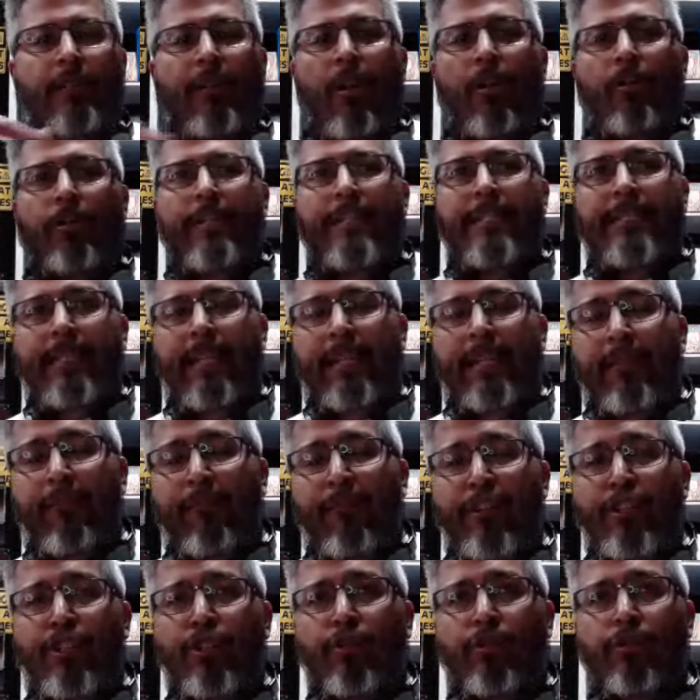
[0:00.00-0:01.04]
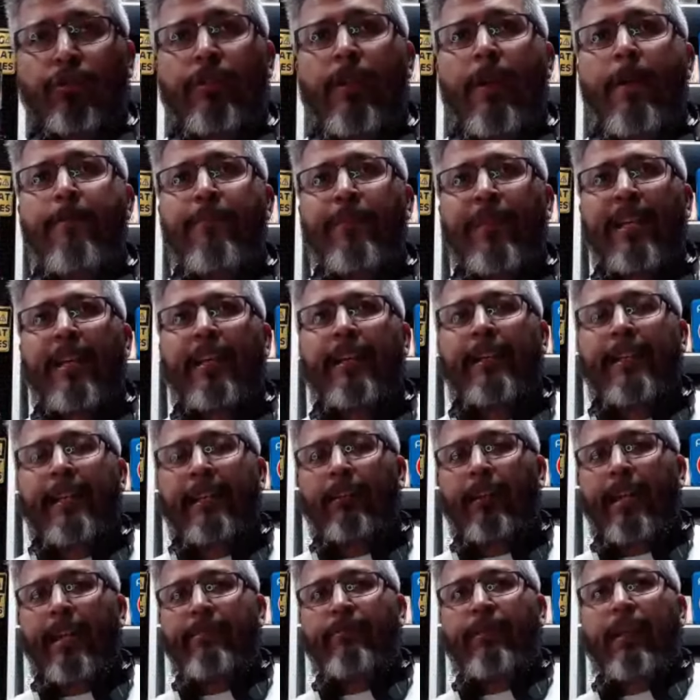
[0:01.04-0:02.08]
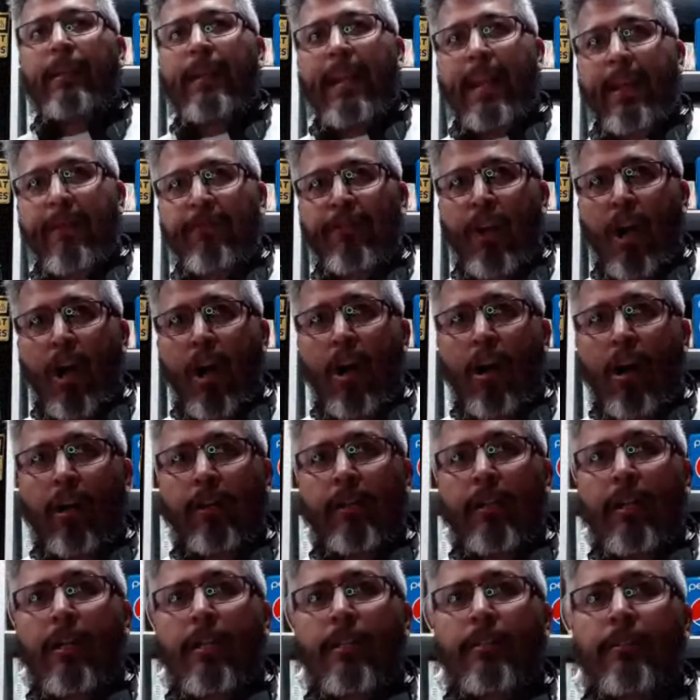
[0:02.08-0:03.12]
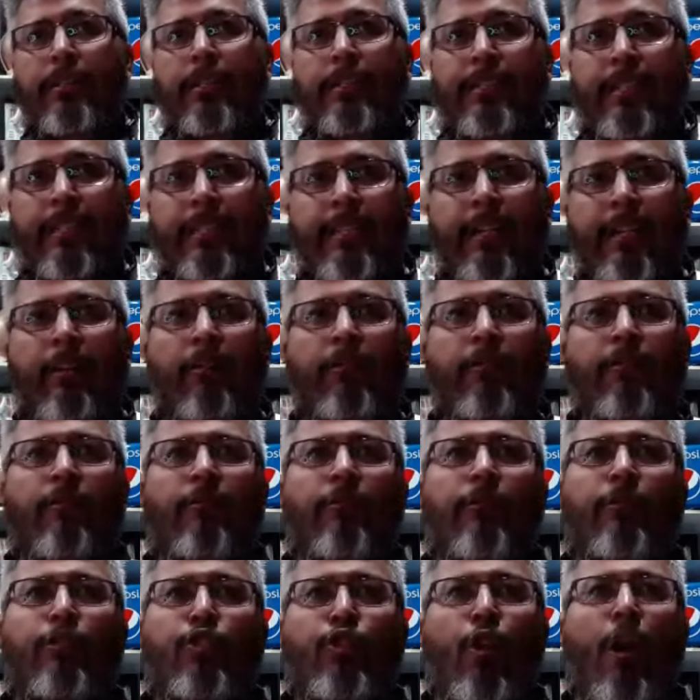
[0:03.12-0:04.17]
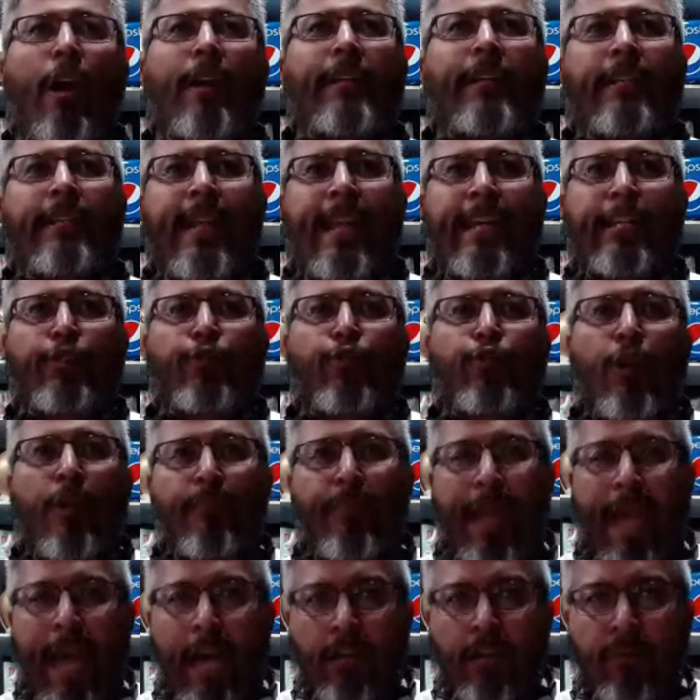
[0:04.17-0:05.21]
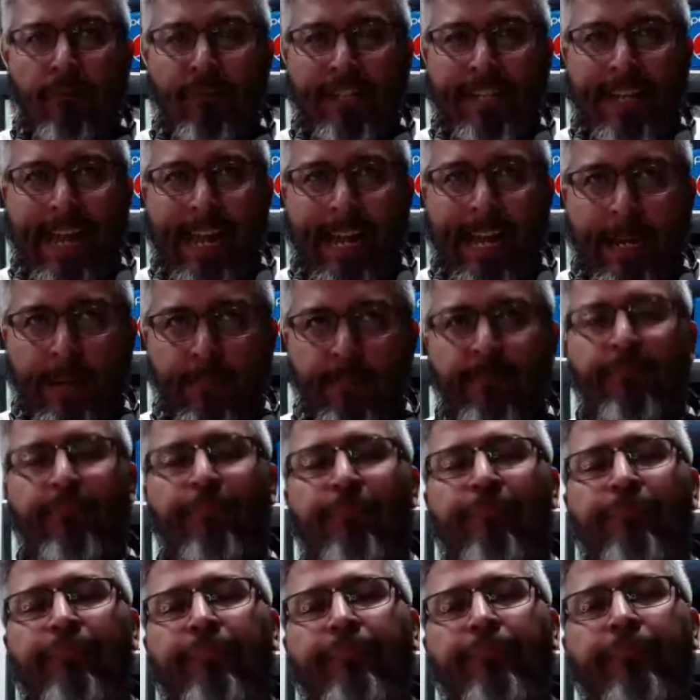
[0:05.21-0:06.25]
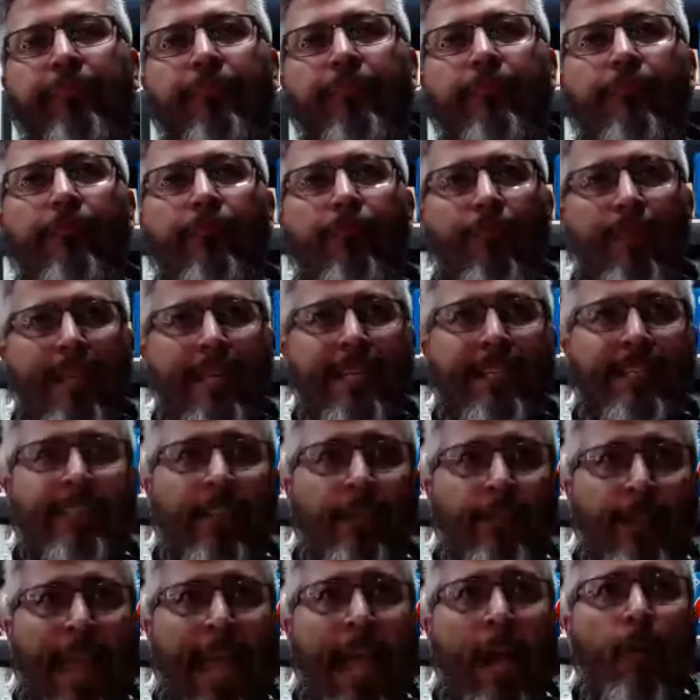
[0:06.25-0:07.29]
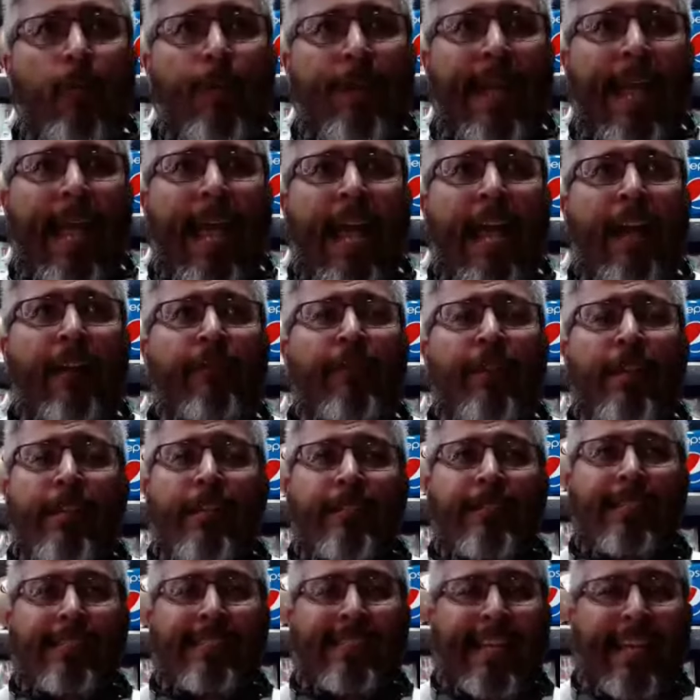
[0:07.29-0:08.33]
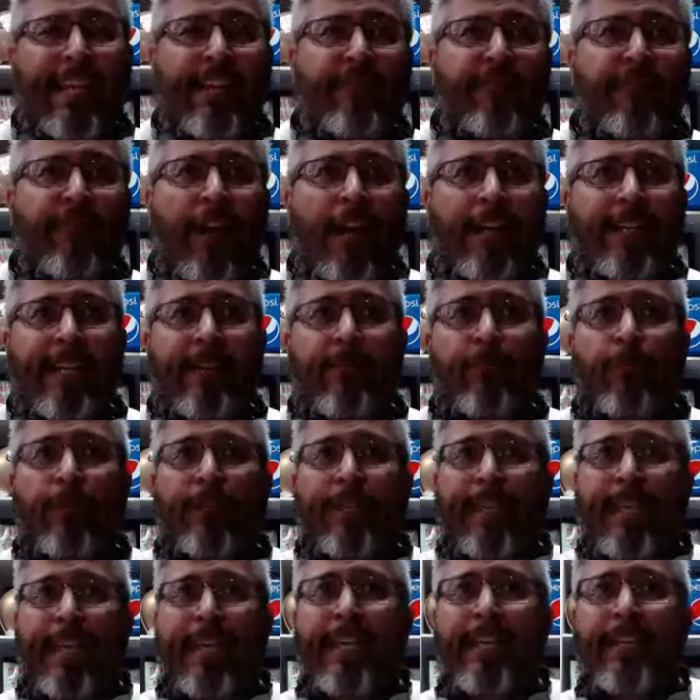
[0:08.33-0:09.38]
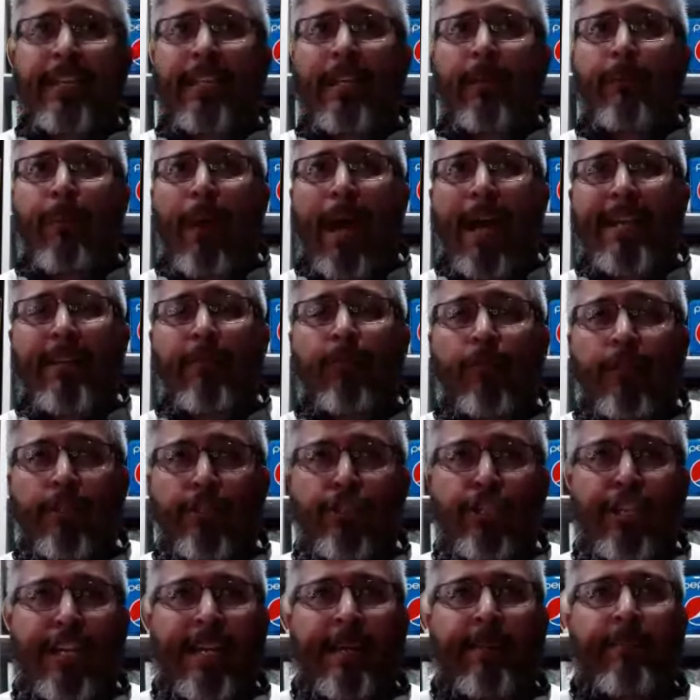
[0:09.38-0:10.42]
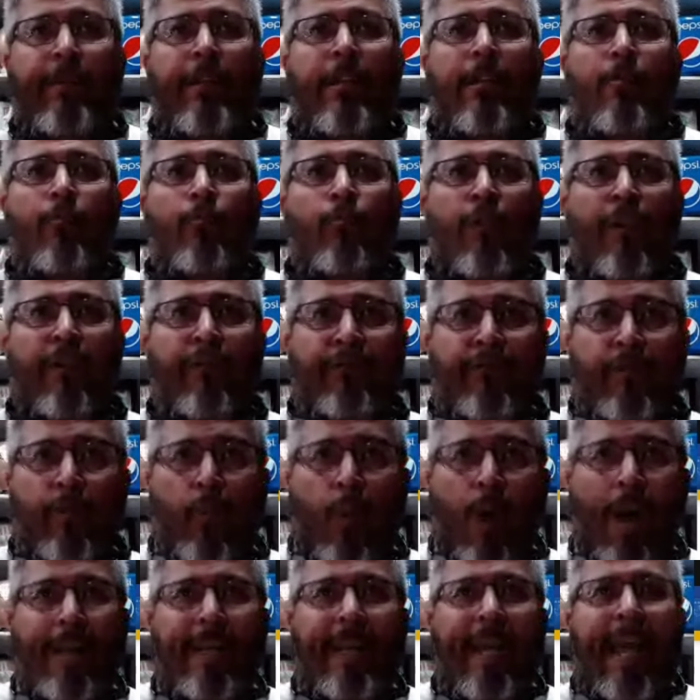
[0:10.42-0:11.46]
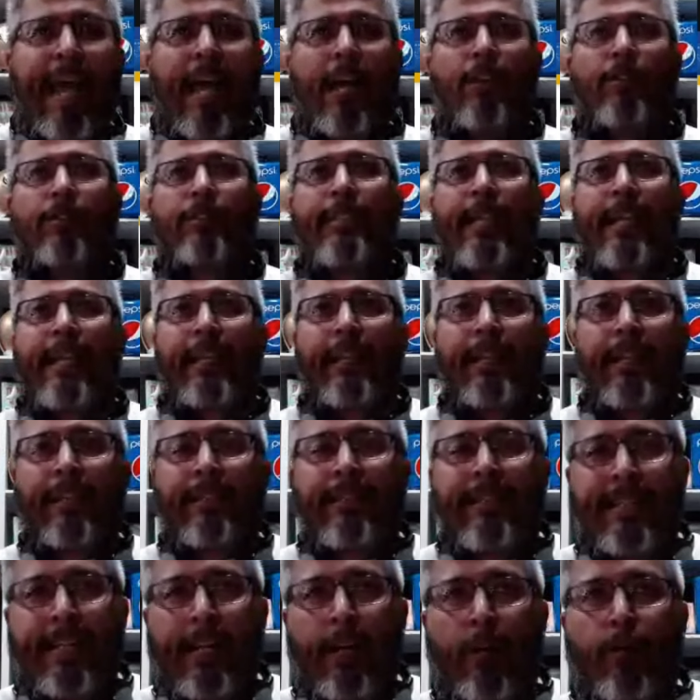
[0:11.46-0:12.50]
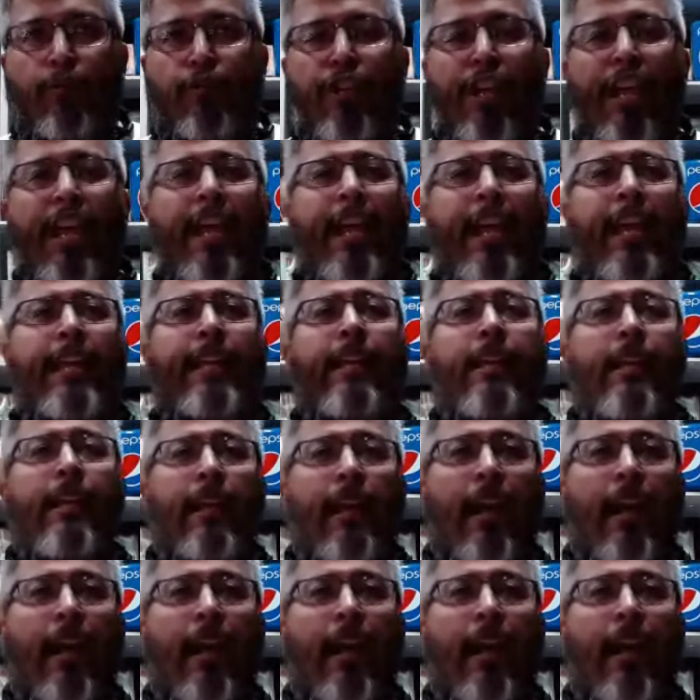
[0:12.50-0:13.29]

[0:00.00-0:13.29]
and all these individuals, the lengths that they've gone to sit there and try to take Trump out of the game. And so now we have this infighting within the Biden regime with the White House and the DOJ